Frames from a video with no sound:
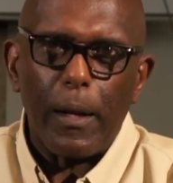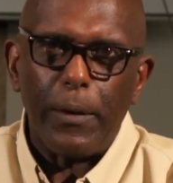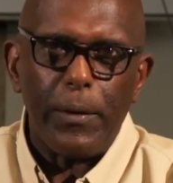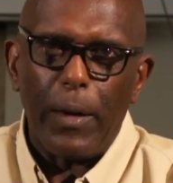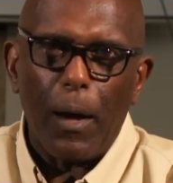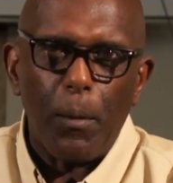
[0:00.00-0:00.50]

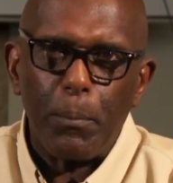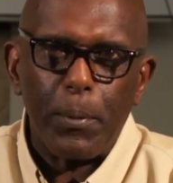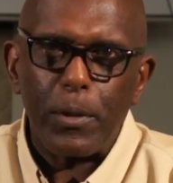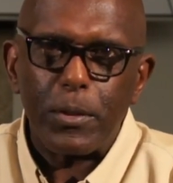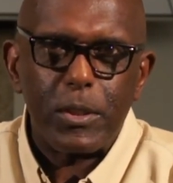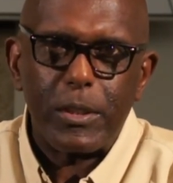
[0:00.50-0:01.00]

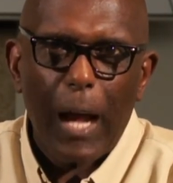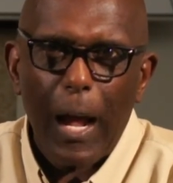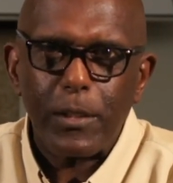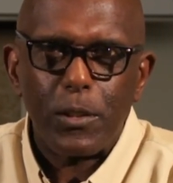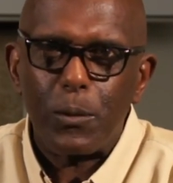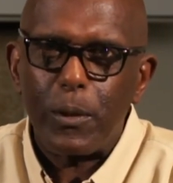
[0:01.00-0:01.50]
Numbers,
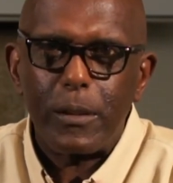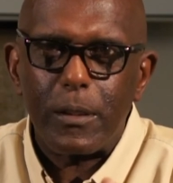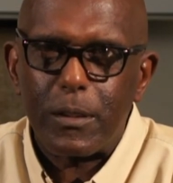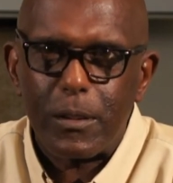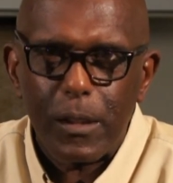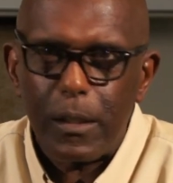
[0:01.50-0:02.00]
Joshua,
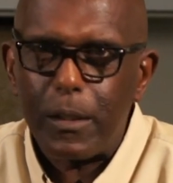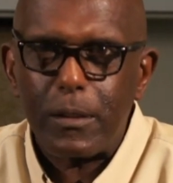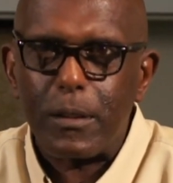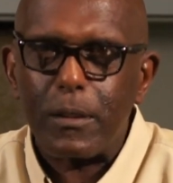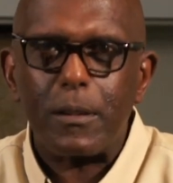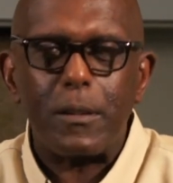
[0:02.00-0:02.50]

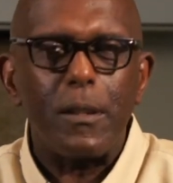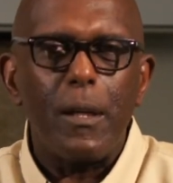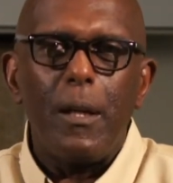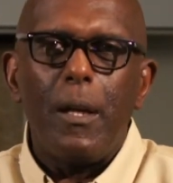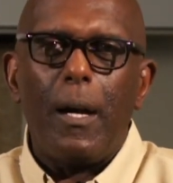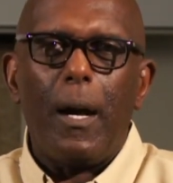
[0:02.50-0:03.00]
Judges.
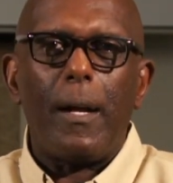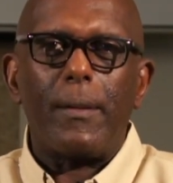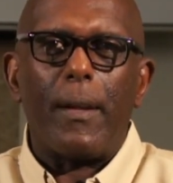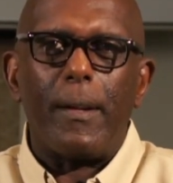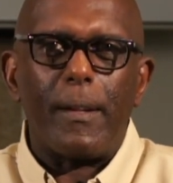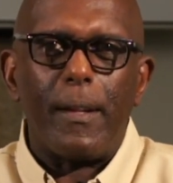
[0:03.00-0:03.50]

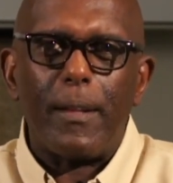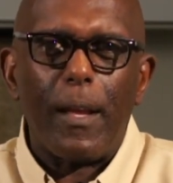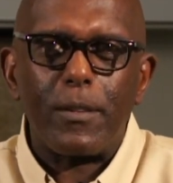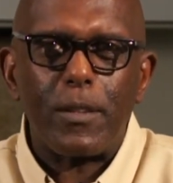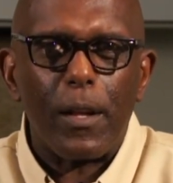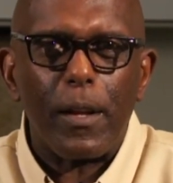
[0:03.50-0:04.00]

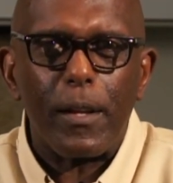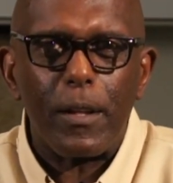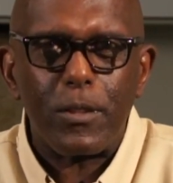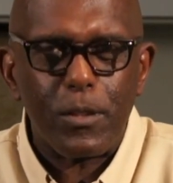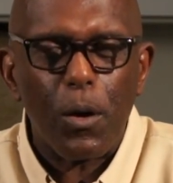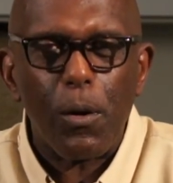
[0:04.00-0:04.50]
There's a
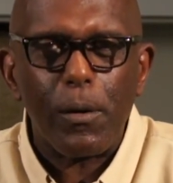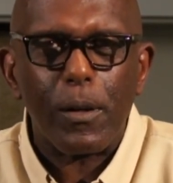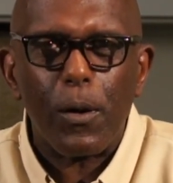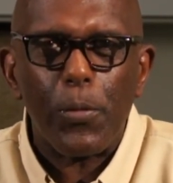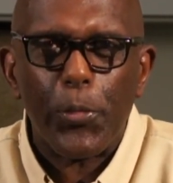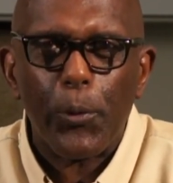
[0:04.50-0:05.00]

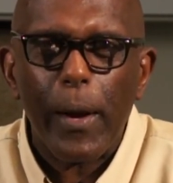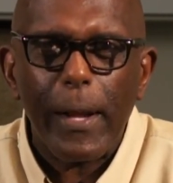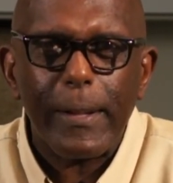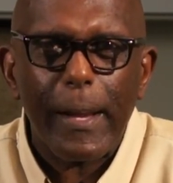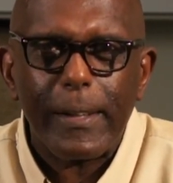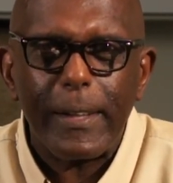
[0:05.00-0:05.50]
historical
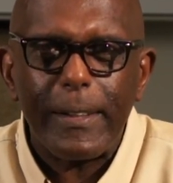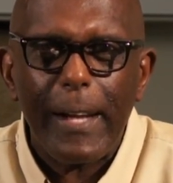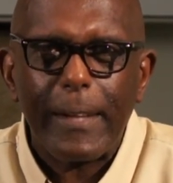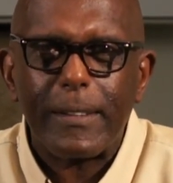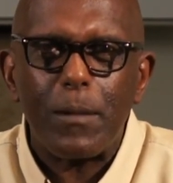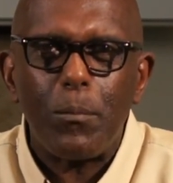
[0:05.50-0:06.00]
thread that
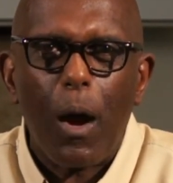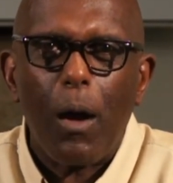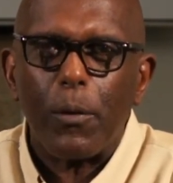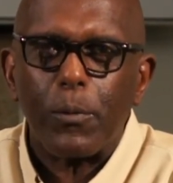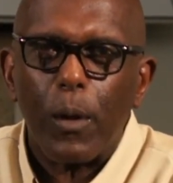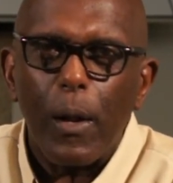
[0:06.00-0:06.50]
connects them
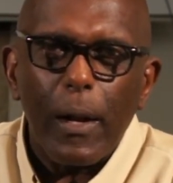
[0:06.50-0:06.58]
all.